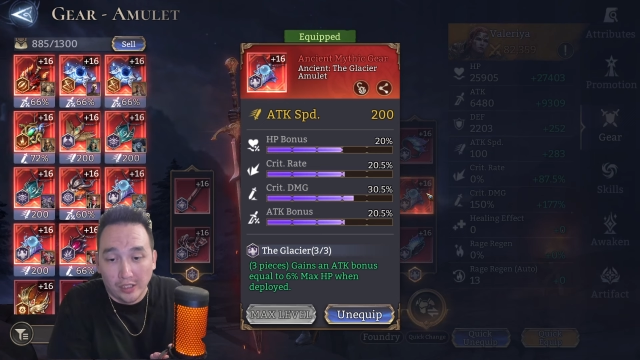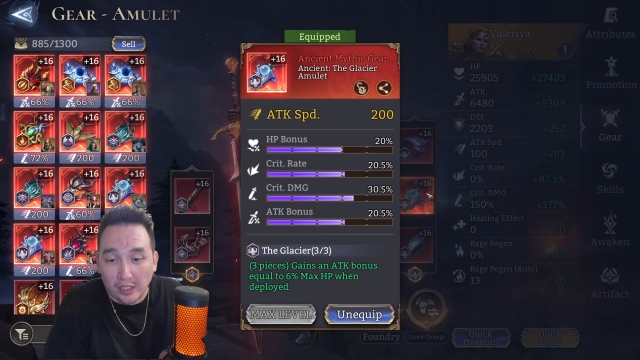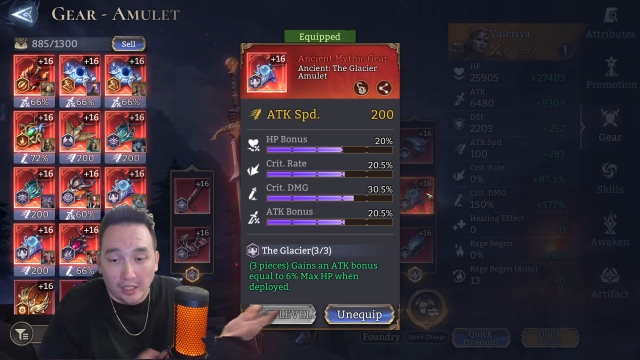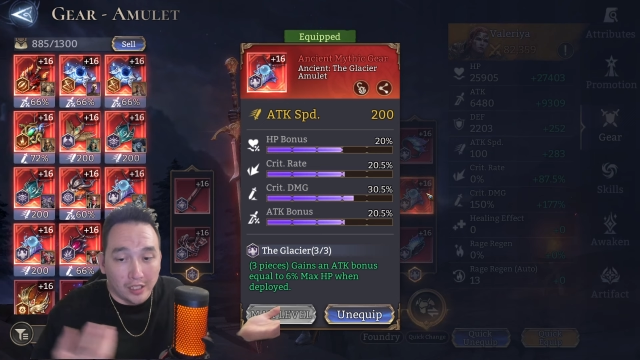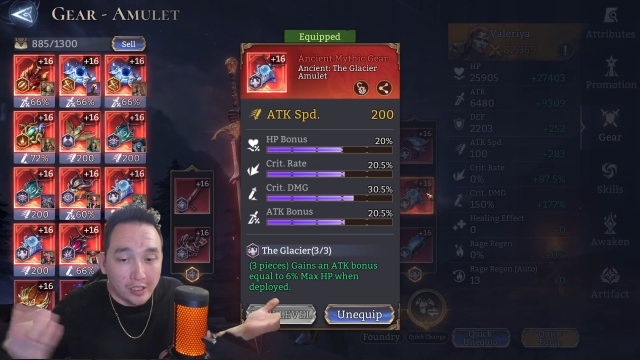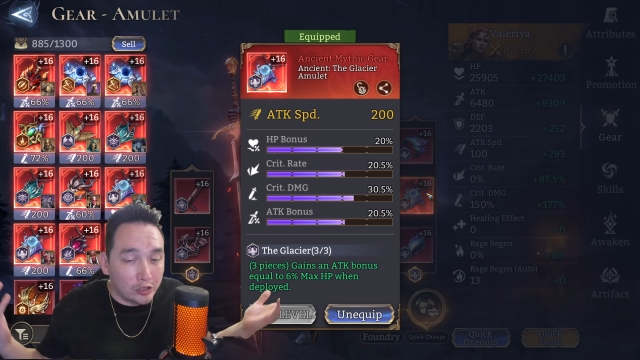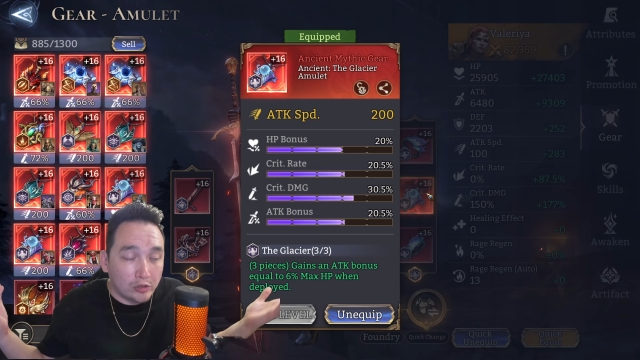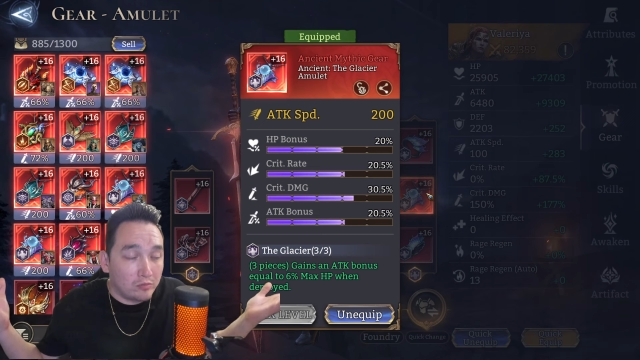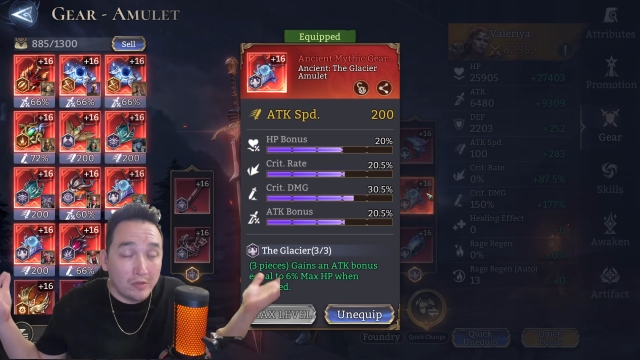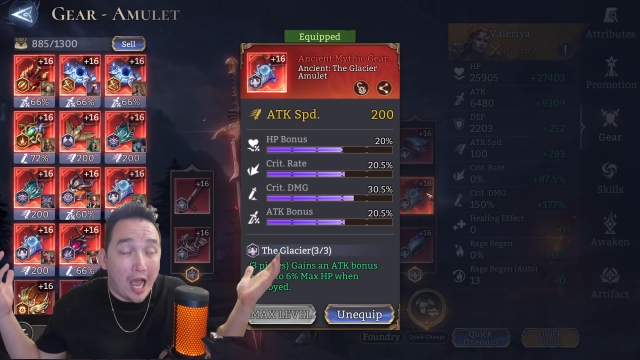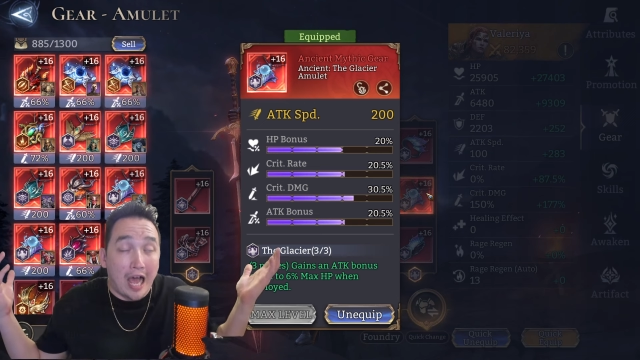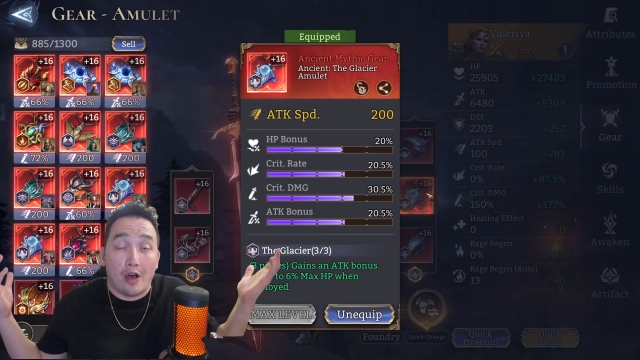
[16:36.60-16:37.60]
it's
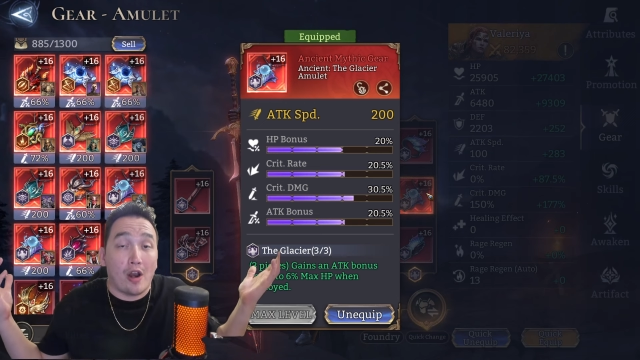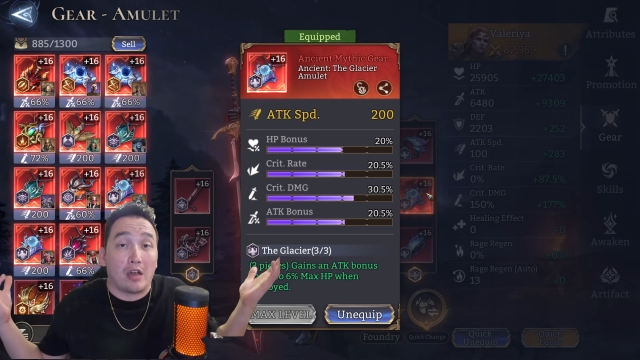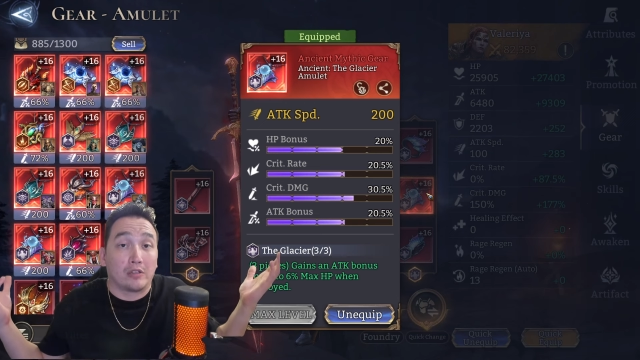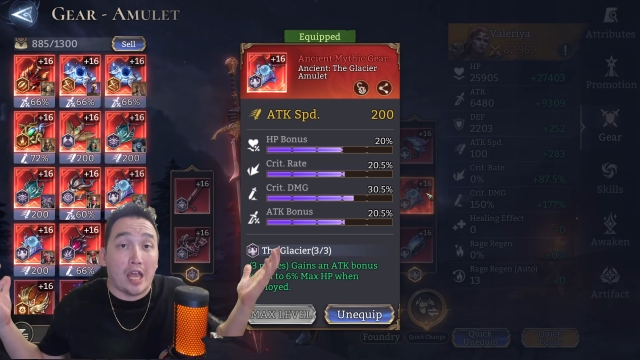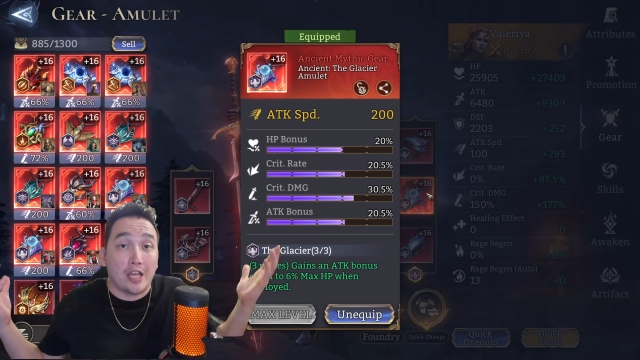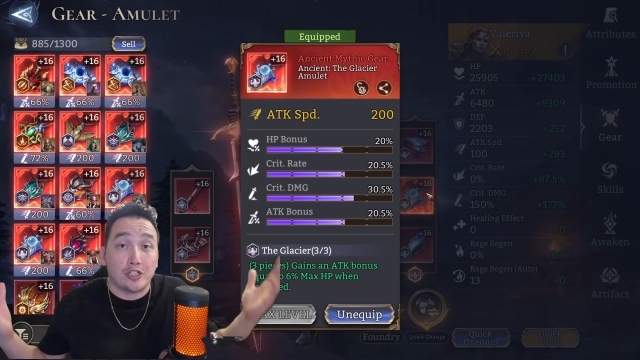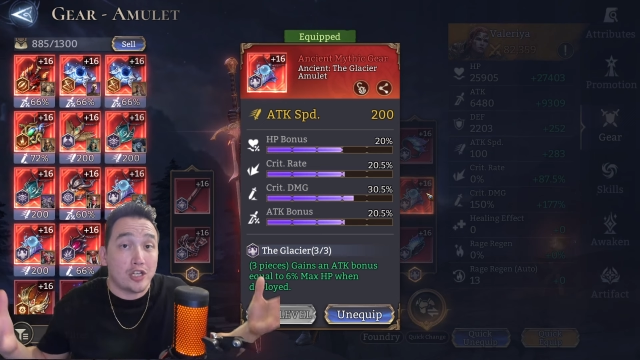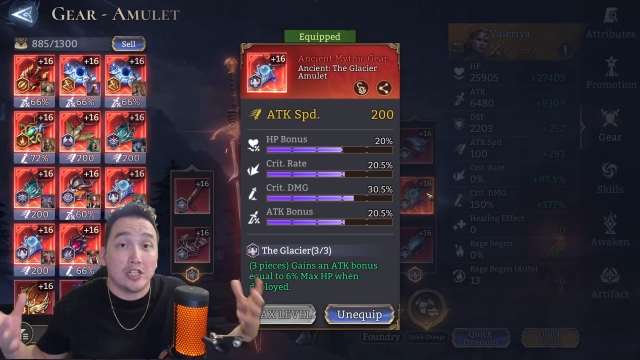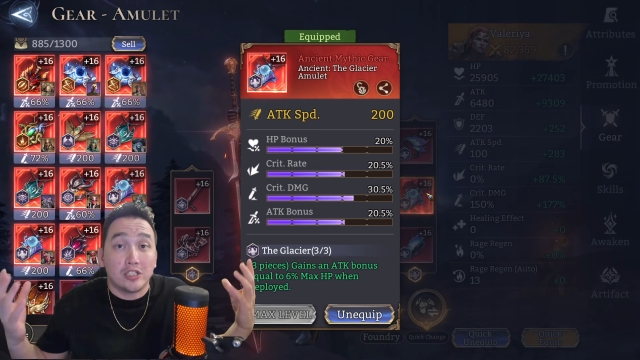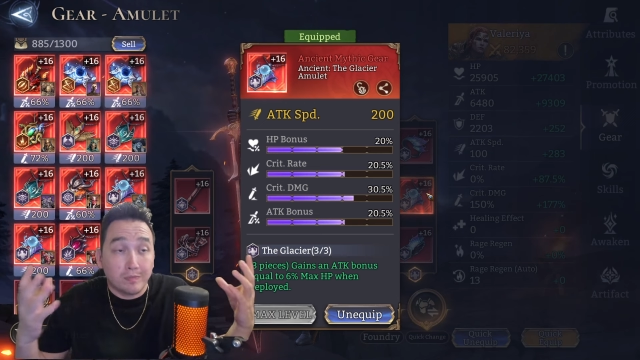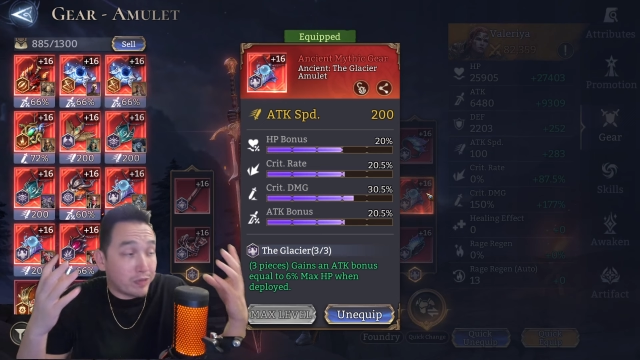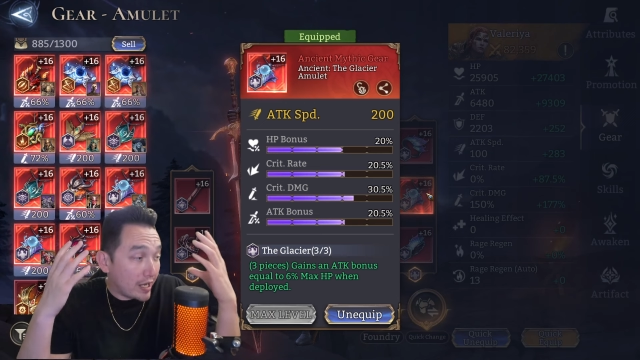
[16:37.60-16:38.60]
I don't know.
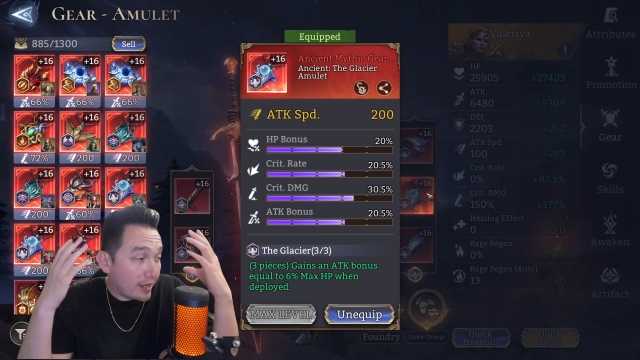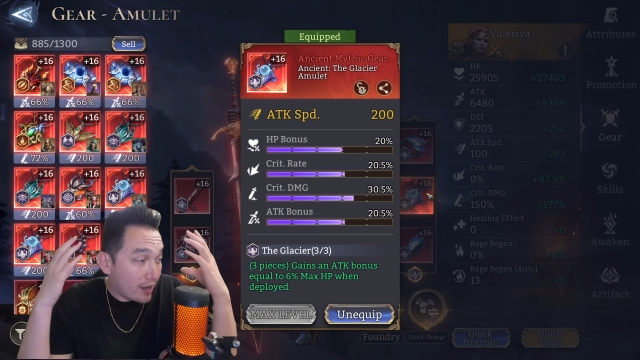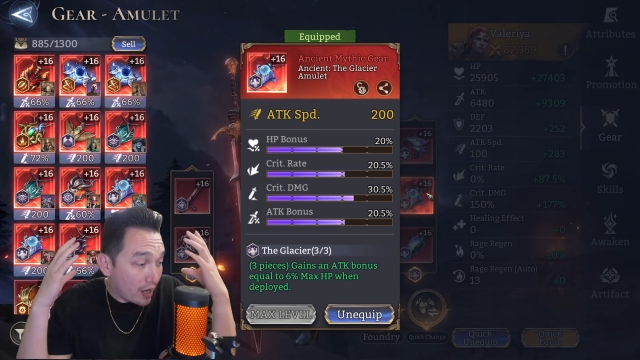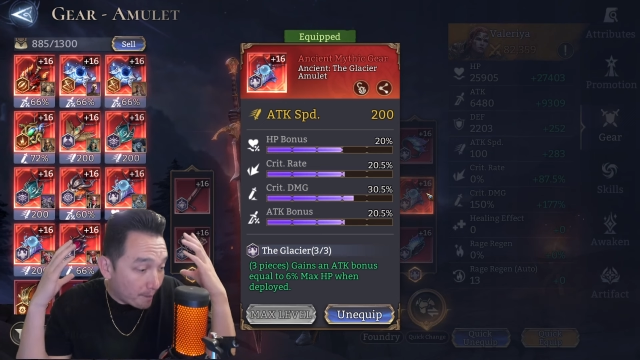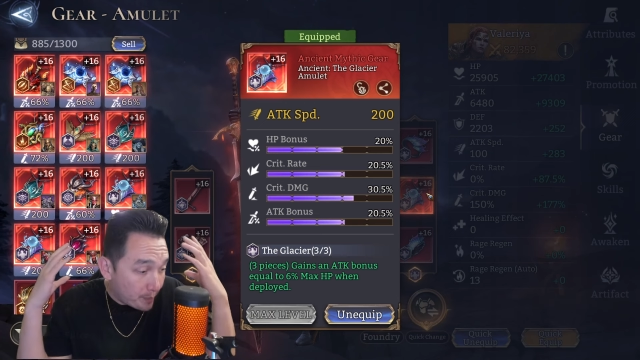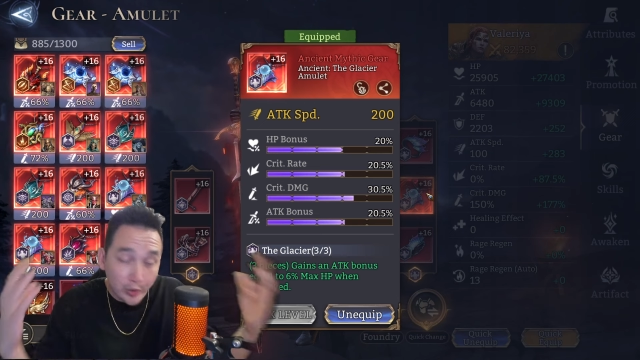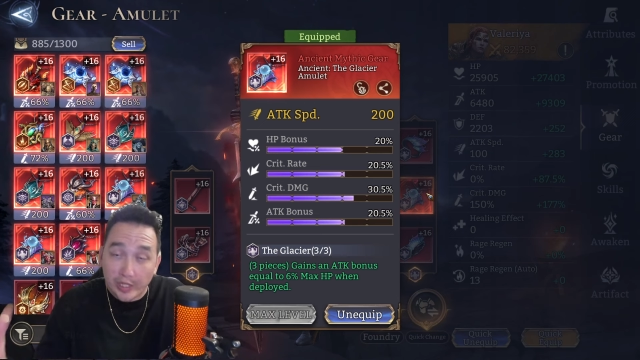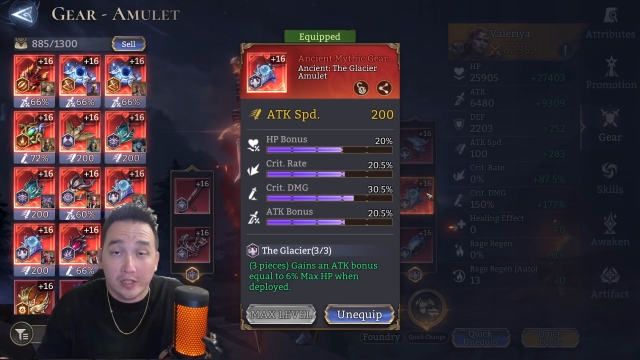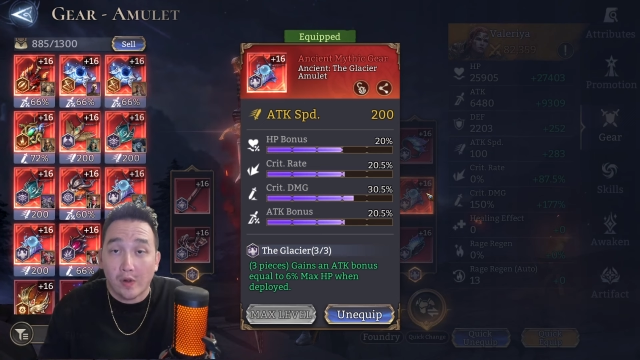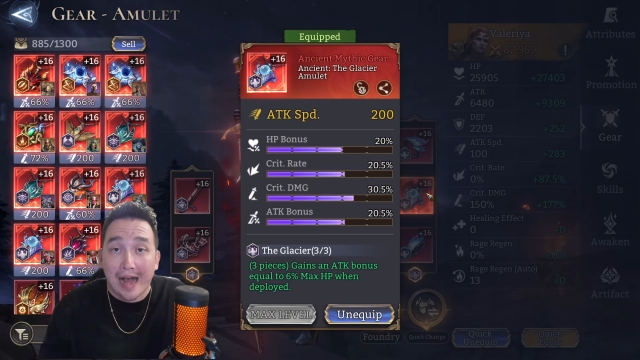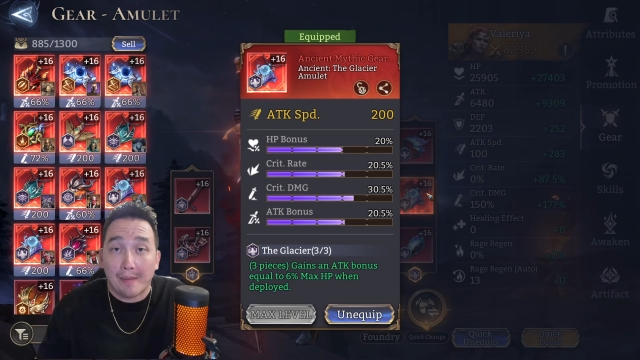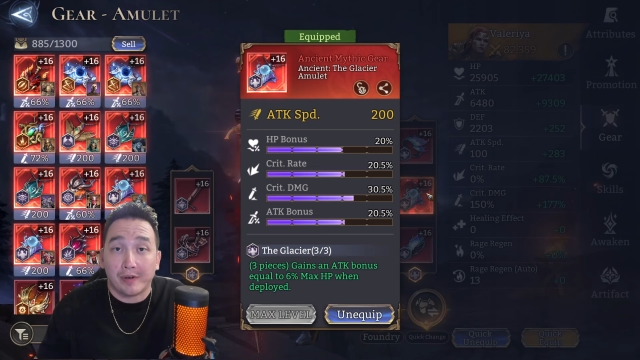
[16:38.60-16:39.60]
She's been a booty
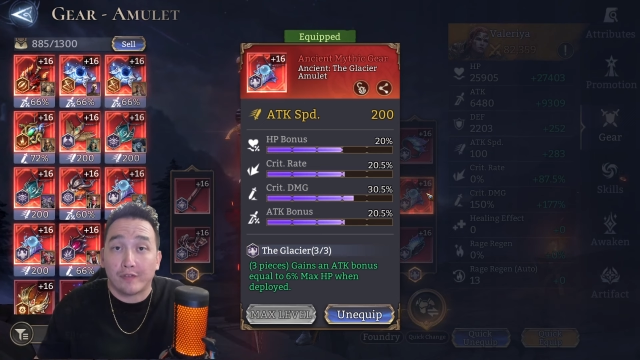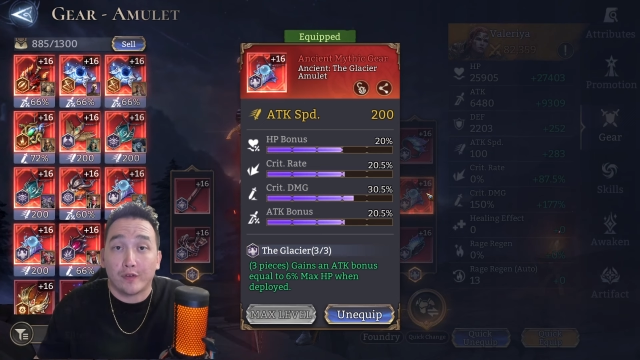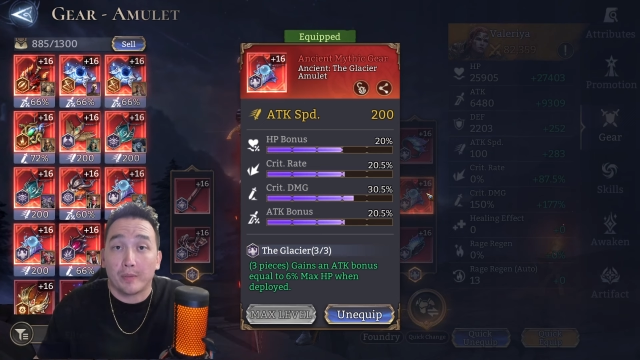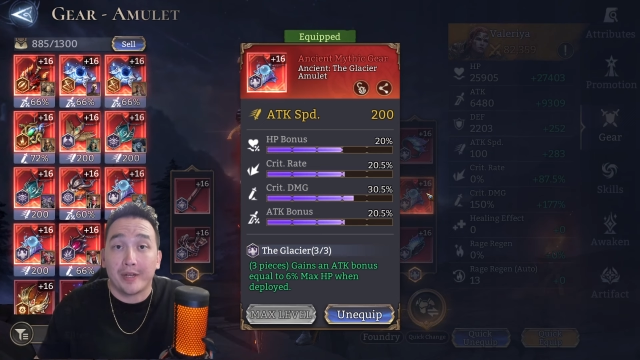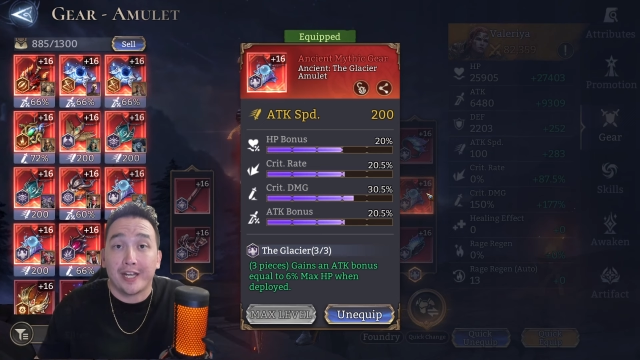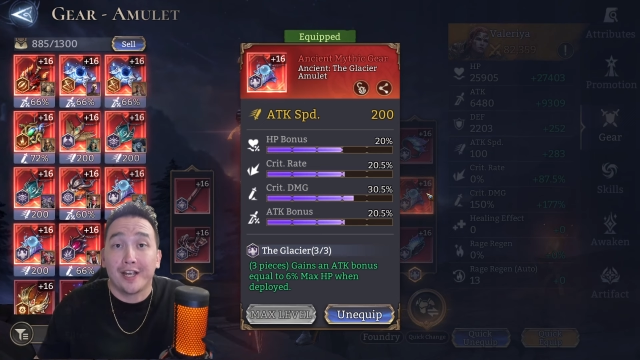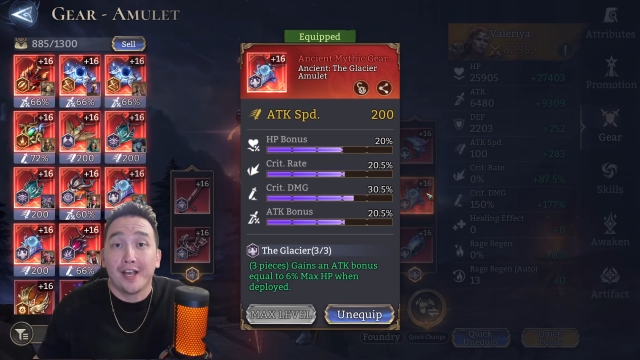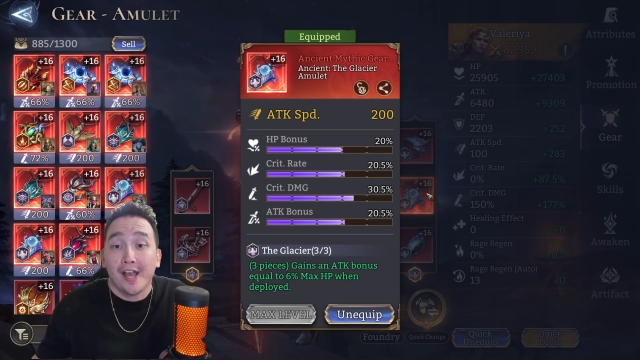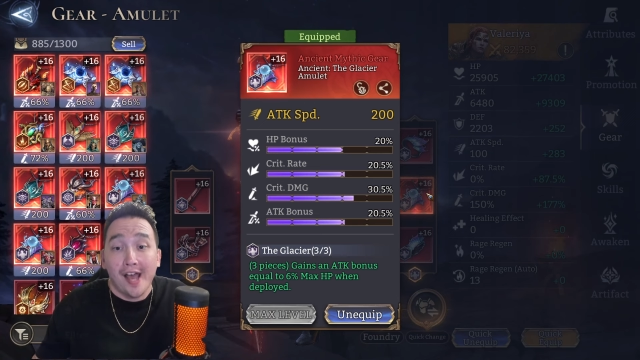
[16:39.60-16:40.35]
clapper for me.